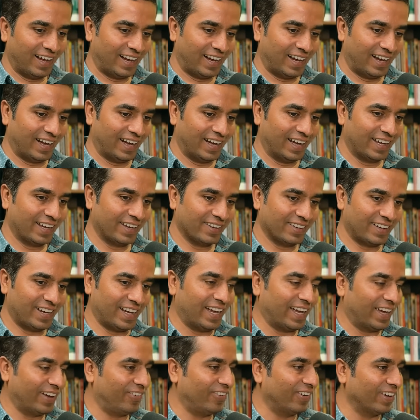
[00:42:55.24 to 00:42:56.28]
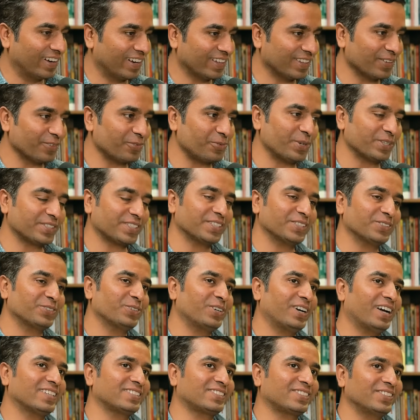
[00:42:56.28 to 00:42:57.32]
I have another question to
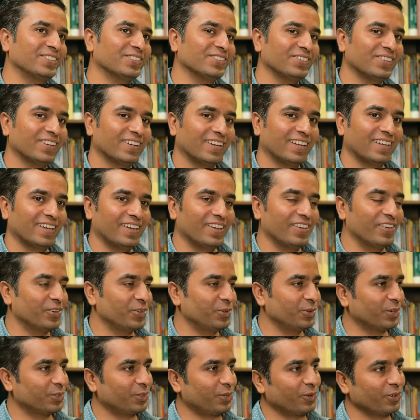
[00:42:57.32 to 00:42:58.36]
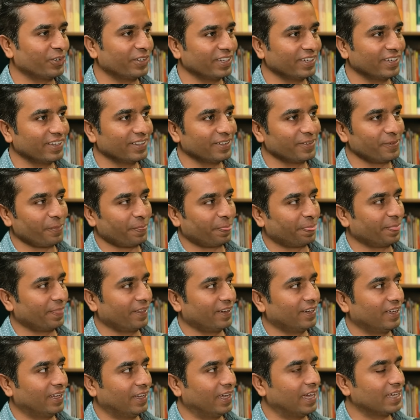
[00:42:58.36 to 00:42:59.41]
ask you. You're talking
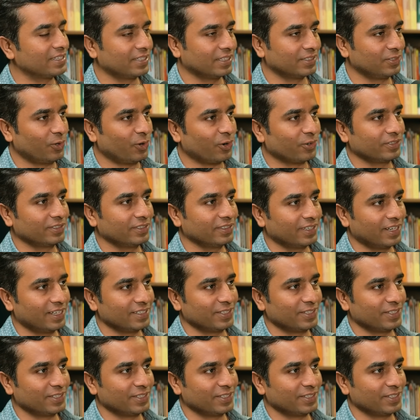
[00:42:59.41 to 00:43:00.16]
as a doctor, as a